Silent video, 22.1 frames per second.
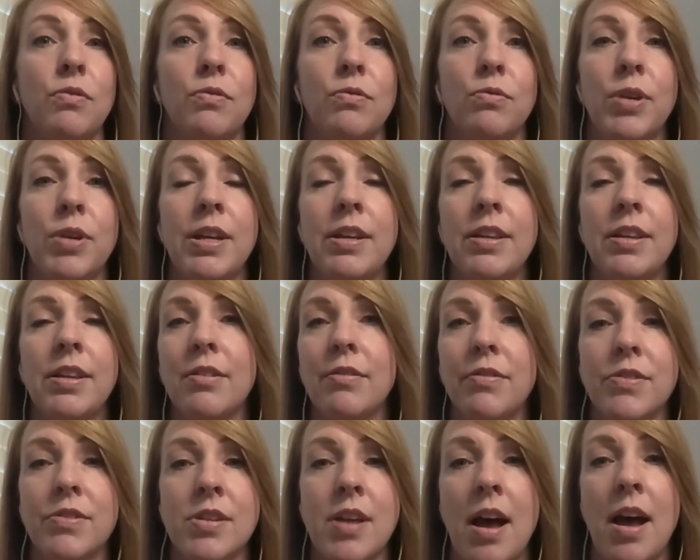Read
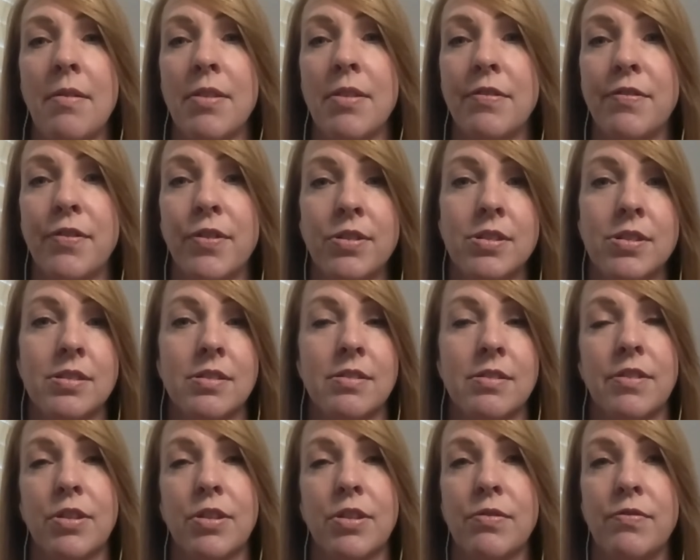the top, the first
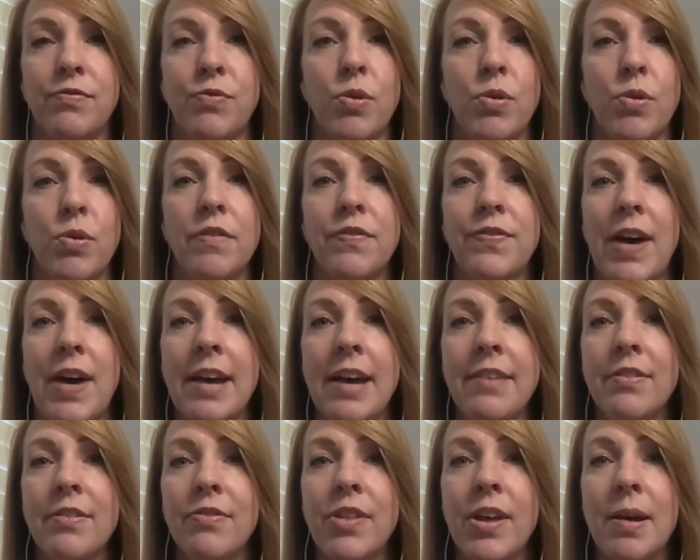four or
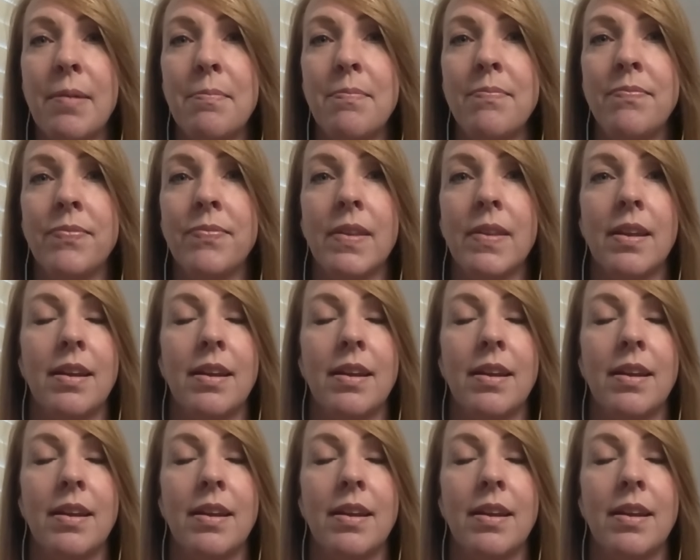five of them